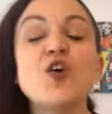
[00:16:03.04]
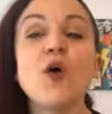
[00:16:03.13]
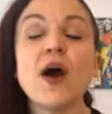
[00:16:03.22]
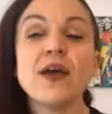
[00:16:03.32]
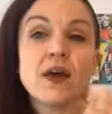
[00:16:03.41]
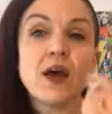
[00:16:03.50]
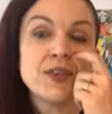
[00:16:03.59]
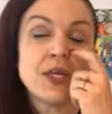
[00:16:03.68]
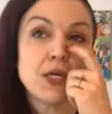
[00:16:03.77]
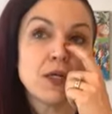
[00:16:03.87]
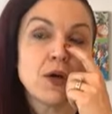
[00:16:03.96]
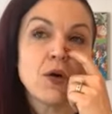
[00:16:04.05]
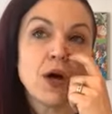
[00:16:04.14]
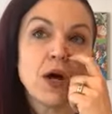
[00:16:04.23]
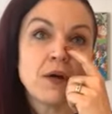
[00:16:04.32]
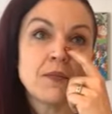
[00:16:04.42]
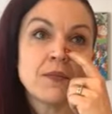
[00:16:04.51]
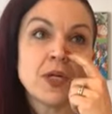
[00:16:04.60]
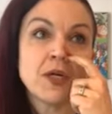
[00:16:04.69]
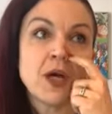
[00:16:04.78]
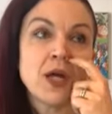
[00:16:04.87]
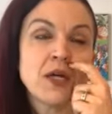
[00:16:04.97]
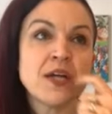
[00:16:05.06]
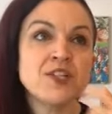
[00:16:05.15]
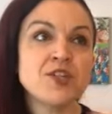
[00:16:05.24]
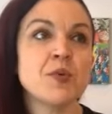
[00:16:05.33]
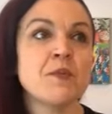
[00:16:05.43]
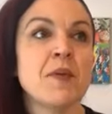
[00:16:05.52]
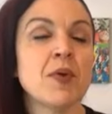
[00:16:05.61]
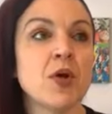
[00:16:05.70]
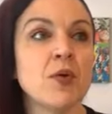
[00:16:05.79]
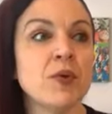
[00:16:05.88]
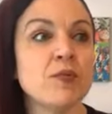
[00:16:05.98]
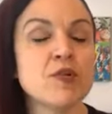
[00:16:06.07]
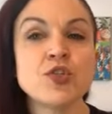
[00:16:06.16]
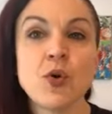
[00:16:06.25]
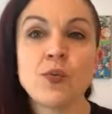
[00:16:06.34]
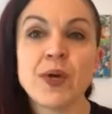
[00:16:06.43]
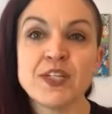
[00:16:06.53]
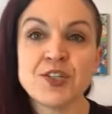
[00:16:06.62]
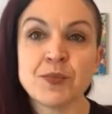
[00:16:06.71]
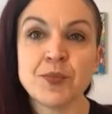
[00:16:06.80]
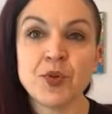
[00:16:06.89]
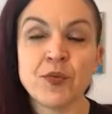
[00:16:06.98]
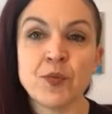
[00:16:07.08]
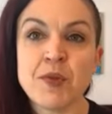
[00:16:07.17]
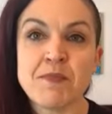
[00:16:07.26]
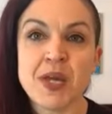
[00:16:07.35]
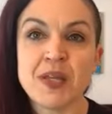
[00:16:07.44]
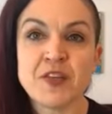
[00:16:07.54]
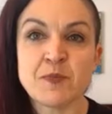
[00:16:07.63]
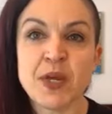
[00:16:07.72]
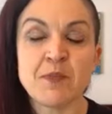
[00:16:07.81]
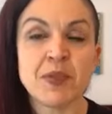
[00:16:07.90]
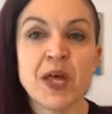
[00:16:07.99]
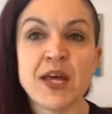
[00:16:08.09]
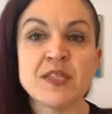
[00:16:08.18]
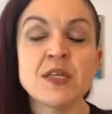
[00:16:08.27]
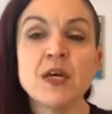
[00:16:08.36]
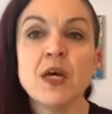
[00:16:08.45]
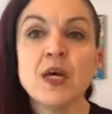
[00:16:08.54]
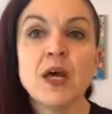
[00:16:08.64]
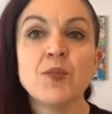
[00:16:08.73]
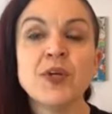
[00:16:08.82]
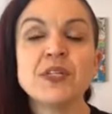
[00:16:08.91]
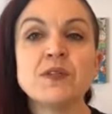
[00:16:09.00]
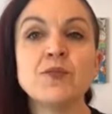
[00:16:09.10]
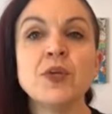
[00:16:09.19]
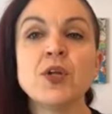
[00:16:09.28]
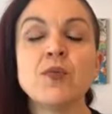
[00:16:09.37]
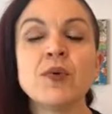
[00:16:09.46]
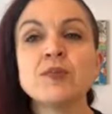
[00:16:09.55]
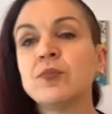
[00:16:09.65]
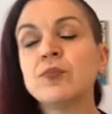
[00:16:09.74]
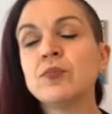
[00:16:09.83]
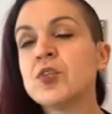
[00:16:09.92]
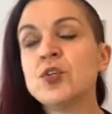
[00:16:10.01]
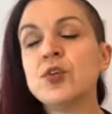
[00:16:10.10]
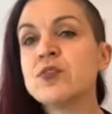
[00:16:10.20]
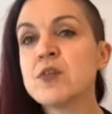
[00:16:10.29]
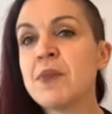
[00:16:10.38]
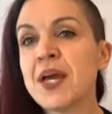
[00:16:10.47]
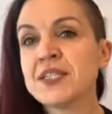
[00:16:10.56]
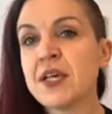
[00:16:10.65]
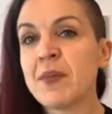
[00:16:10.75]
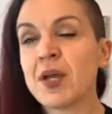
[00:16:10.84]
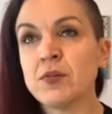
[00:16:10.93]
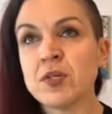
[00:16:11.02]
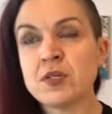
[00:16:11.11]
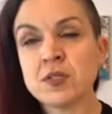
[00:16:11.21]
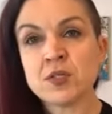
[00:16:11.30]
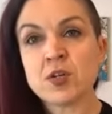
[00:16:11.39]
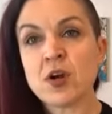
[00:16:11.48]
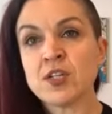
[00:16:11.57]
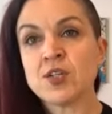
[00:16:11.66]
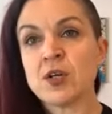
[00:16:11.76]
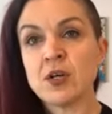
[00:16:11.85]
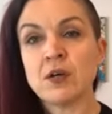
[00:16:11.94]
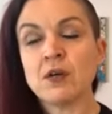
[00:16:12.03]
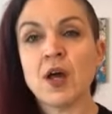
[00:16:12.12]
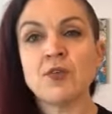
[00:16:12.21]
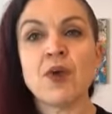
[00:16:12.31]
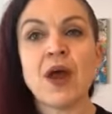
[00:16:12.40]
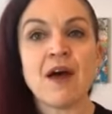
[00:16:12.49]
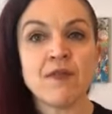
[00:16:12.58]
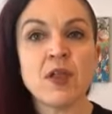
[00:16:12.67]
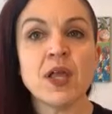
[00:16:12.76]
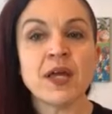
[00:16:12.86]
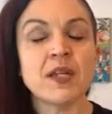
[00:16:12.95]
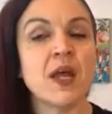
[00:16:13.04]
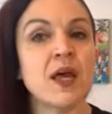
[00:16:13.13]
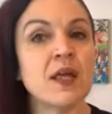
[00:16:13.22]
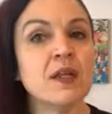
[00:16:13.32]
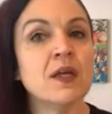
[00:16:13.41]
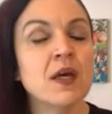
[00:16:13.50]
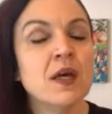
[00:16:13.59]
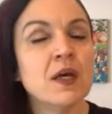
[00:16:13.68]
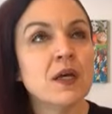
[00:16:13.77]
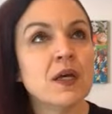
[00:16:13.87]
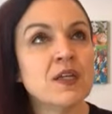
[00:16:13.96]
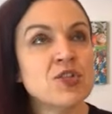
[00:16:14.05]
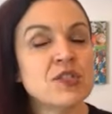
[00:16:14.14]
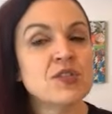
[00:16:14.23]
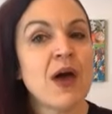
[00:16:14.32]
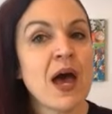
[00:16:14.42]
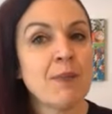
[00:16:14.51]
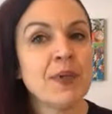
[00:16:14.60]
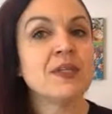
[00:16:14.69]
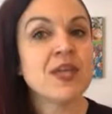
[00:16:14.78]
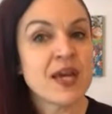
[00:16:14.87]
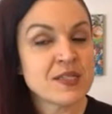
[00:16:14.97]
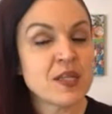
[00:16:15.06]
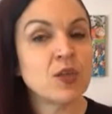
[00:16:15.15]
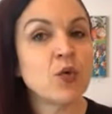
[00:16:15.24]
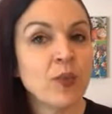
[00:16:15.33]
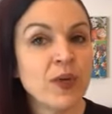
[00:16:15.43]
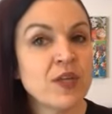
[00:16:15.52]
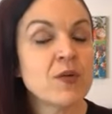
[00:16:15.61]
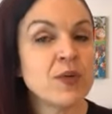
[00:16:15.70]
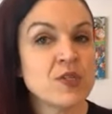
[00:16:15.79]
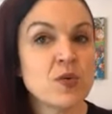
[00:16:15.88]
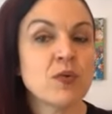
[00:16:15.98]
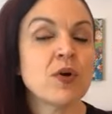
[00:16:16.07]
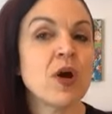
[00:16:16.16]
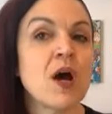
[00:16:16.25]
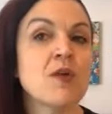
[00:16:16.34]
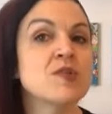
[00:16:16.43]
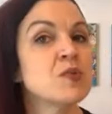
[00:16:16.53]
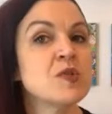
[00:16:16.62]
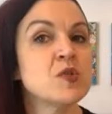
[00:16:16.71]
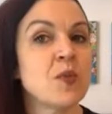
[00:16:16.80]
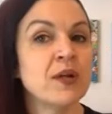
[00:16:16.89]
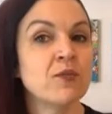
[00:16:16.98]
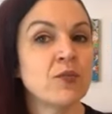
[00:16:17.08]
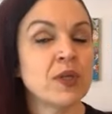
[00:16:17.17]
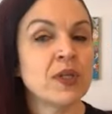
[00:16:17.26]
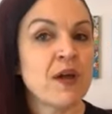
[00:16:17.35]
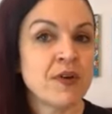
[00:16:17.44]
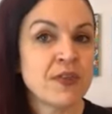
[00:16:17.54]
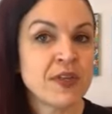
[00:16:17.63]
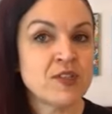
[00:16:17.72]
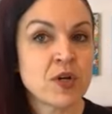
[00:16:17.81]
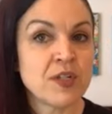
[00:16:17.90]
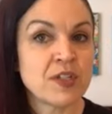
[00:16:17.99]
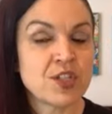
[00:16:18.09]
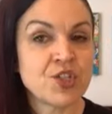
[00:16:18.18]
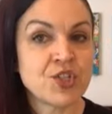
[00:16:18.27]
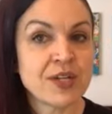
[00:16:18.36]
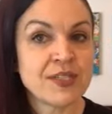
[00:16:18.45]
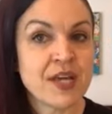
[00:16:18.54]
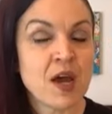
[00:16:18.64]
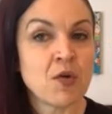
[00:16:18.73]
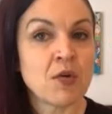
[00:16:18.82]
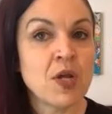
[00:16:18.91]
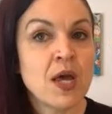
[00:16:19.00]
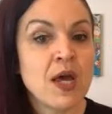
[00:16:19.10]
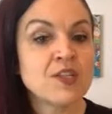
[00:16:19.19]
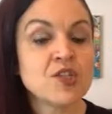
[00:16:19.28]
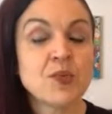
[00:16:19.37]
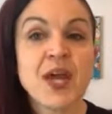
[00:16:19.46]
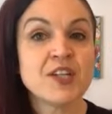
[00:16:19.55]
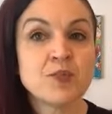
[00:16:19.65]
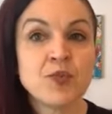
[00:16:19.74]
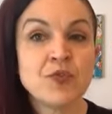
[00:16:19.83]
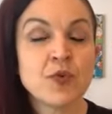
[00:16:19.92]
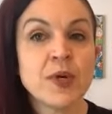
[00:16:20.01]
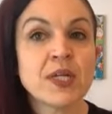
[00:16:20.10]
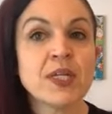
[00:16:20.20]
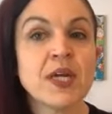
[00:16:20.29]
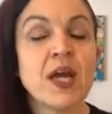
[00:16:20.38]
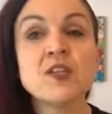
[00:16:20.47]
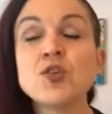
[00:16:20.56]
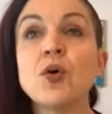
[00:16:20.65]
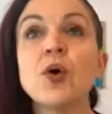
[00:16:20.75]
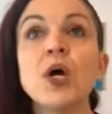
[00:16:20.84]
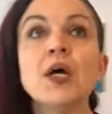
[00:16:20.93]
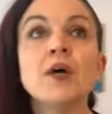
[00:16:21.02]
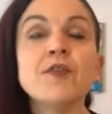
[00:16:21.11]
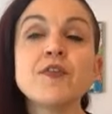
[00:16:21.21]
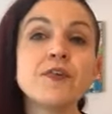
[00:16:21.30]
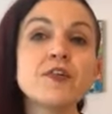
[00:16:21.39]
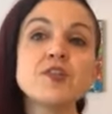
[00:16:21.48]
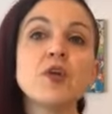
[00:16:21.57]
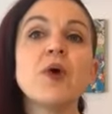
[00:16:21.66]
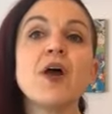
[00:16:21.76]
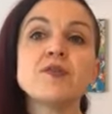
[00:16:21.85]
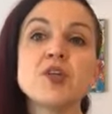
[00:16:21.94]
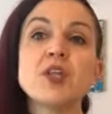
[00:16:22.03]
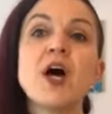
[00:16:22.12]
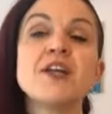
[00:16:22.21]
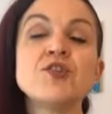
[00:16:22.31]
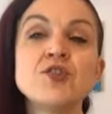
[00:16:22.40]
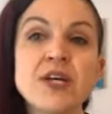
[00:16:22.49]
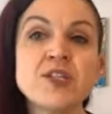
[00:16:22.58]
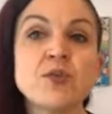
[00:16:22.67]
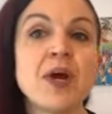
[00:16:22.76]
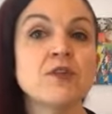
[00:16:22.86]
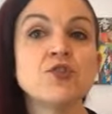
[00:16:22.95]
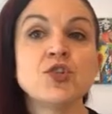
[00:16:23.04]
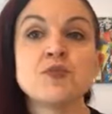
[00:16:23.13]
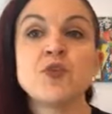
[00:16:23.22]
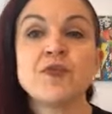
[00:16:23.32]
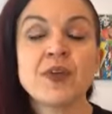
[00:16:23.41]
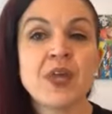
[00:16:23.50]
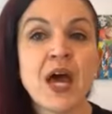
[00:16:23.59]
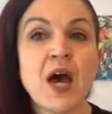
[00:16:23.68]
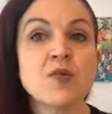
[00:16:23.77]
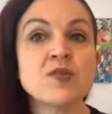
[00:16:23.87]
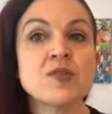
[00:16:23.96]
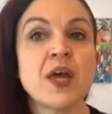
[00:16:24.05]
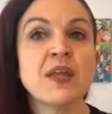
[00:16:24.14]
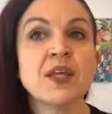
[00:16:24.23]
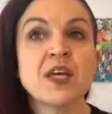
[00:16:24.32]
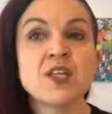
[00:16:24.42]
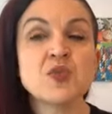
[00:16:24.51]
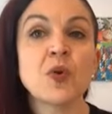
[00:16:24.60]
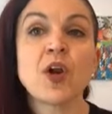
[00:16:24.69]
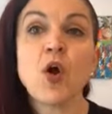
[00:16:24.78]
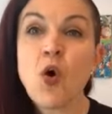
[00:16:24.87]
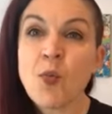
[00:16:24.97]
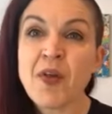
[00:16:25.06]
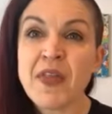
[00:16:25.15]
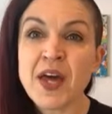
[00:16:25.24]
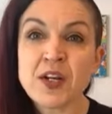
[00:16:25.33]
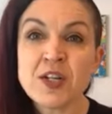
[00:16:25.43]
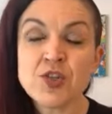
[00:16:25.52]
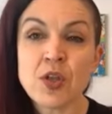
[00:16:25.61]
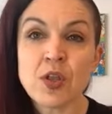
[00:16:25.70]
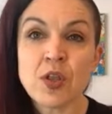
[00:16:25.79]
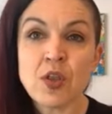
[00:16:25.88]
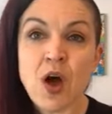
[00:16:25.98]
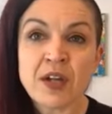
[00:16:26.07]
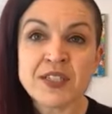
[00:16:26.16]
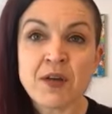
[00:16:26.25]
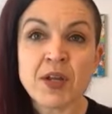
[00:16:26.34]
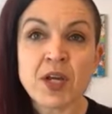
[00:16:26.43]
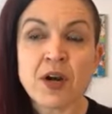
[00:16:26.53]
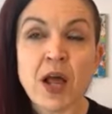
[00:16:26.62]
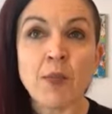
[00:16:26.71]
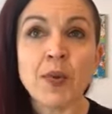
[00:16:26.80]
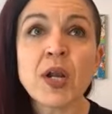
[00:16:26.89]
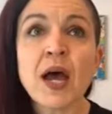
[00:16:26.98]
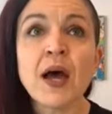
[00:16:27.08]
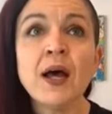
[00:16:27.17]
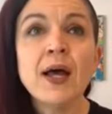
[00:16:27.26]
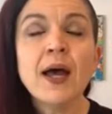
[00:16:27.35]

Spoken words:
No, I think, I just remember we were so ready to move and we'd made these big plans and the news of the pandemic was starting to unravel and it just so happened, yes, that the week that we sold our house was when really everything started to shut down. And so we had to move quickly. And so for the first little while, there's a lot of stress around just moving the house and the kids were at home on that initial lockdown here in Alberta.